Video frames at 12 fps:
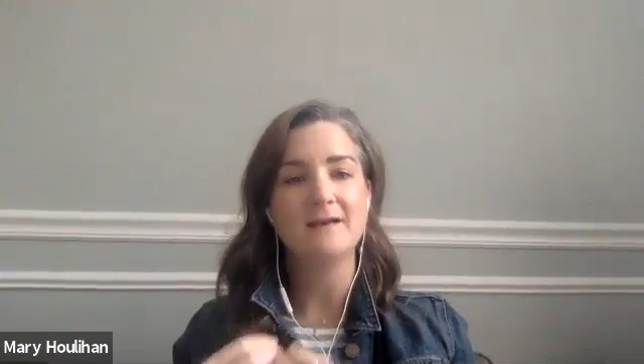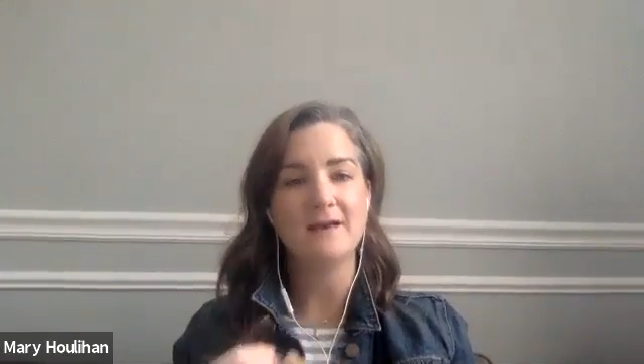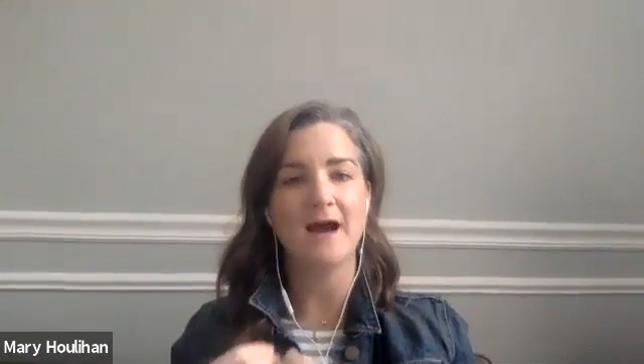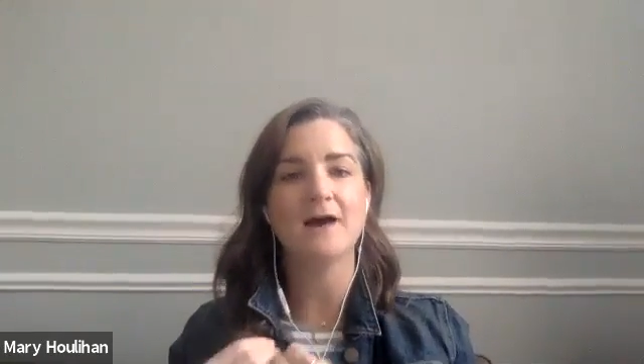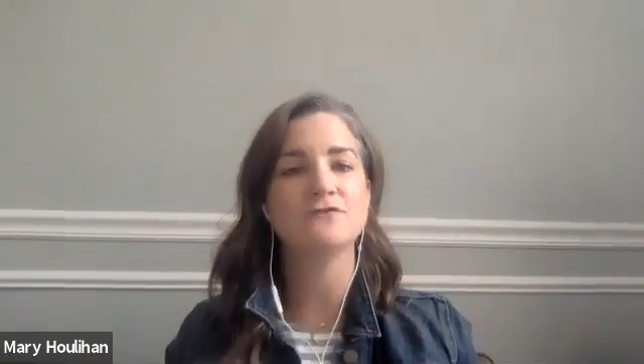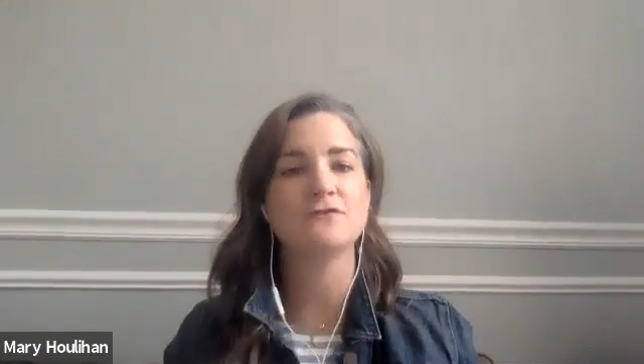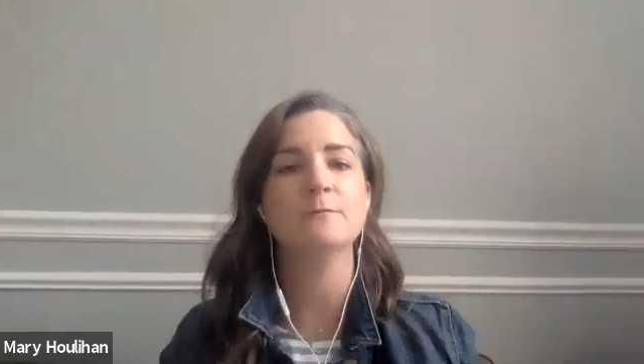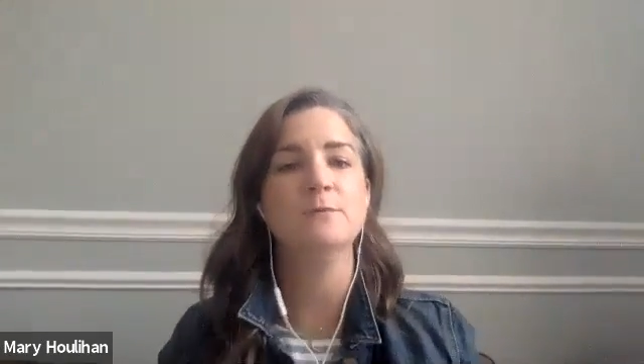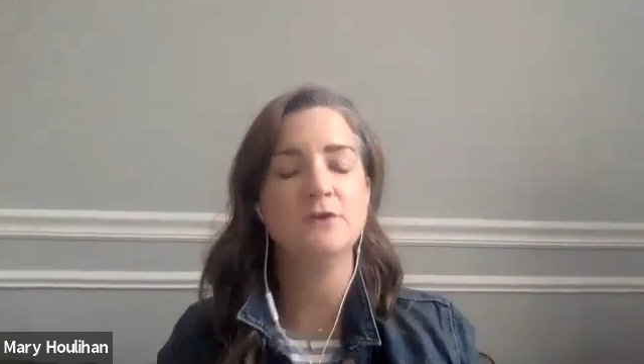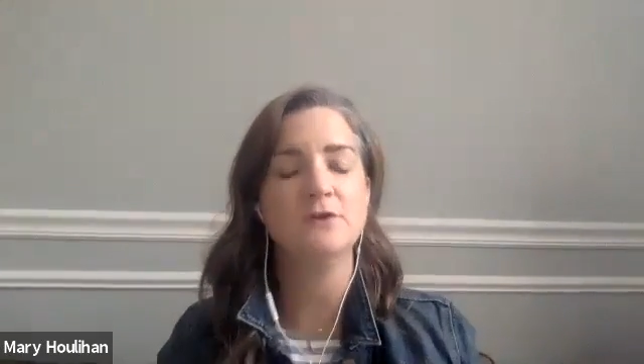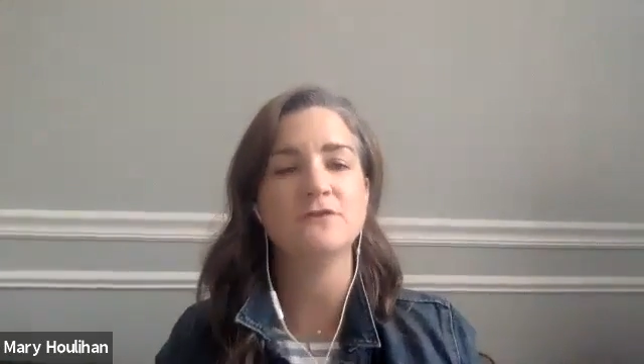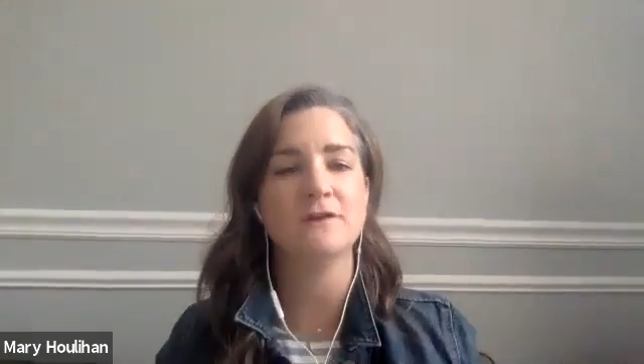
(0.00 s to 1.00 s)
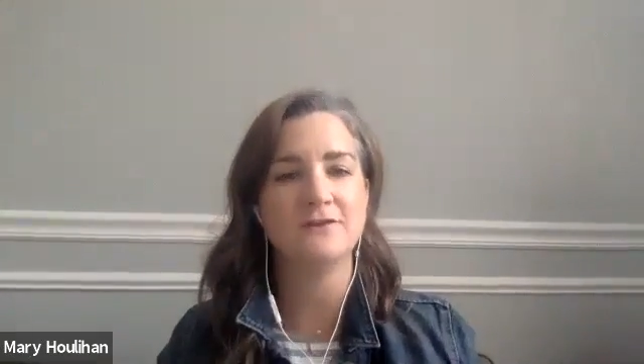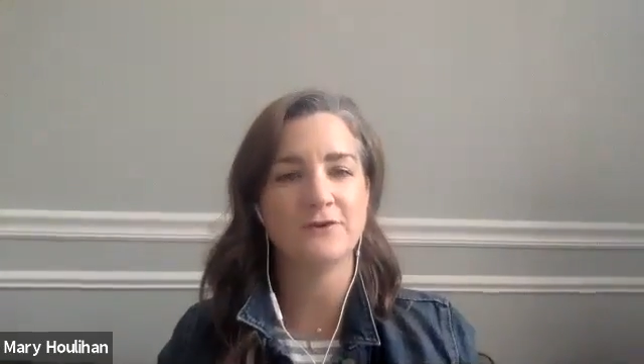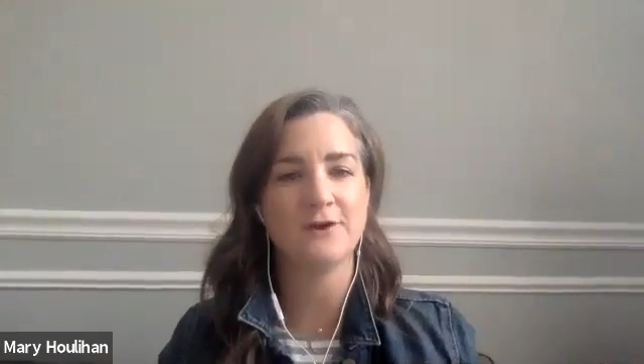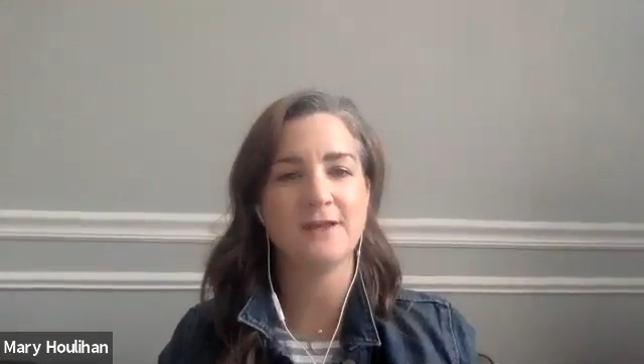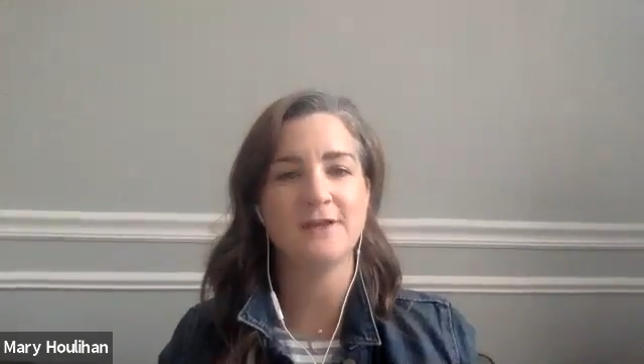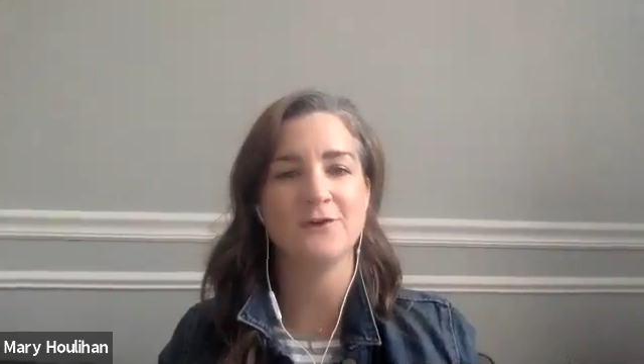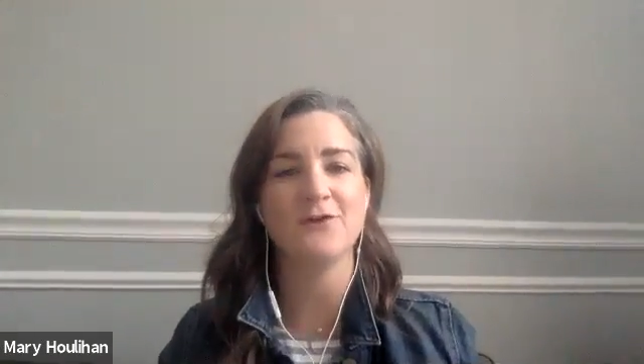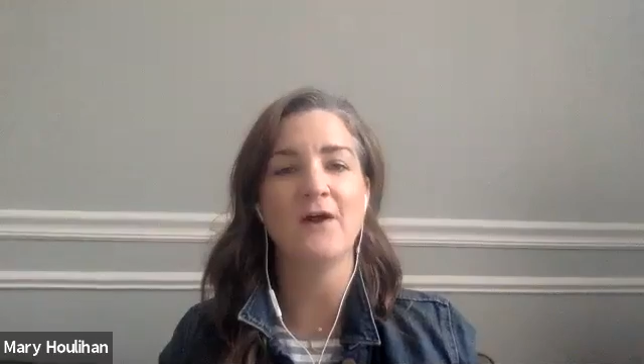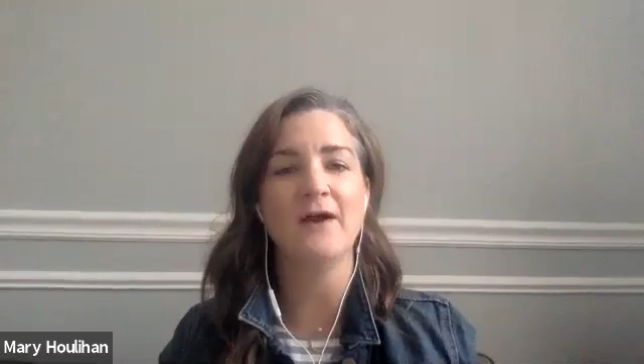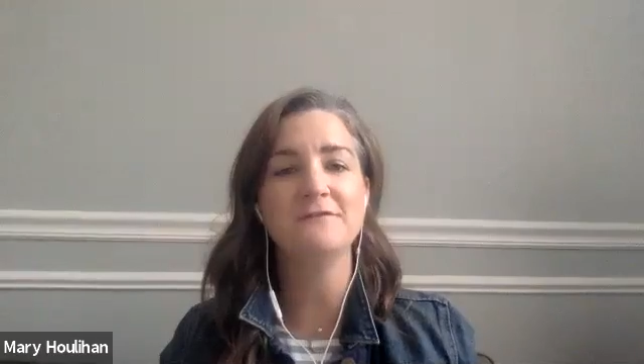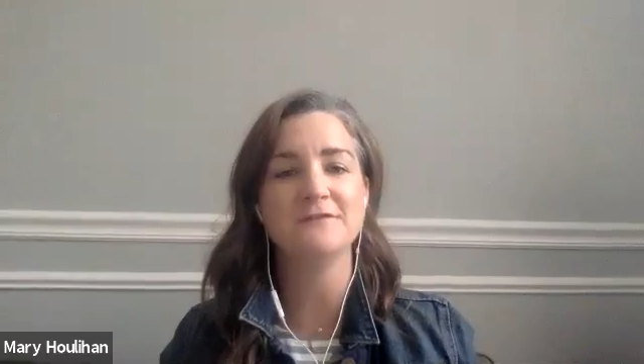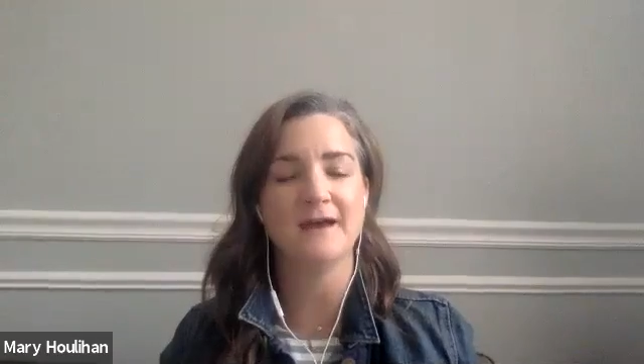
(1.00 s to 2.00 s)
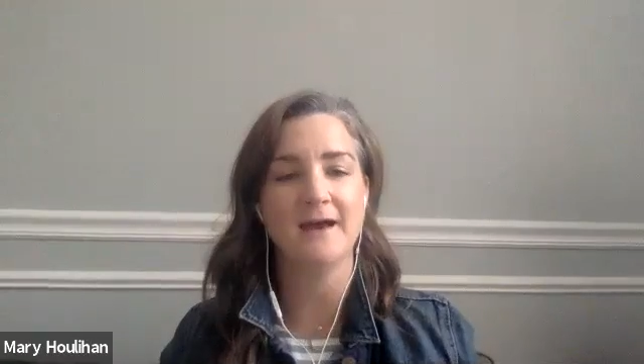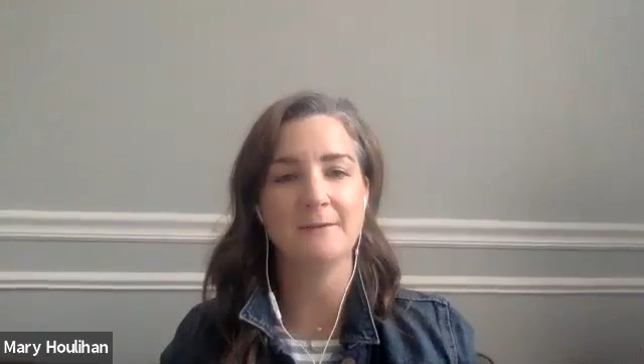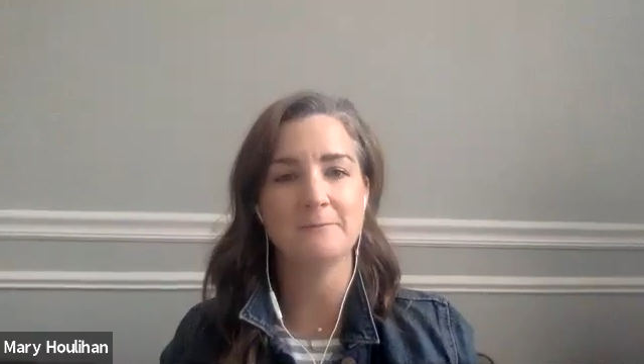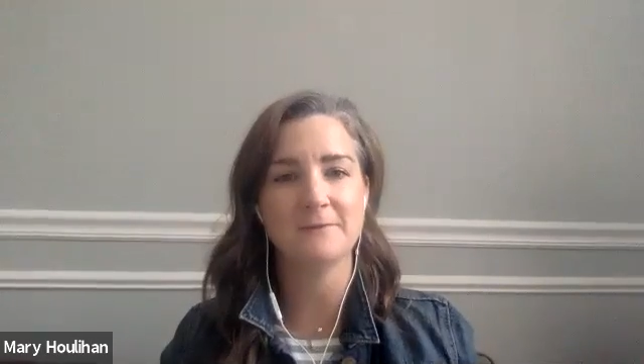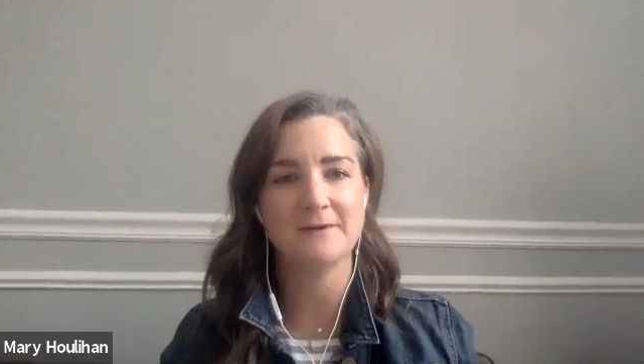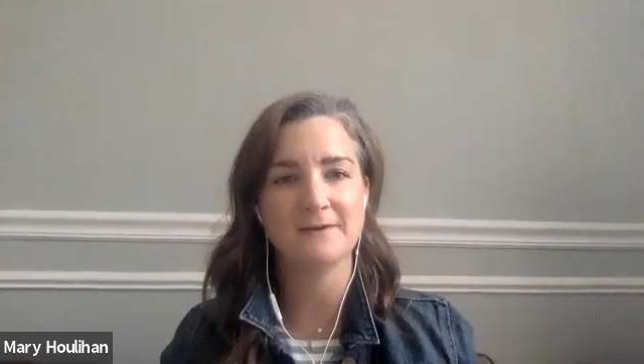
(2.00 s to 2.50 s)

contribution during your lifetime?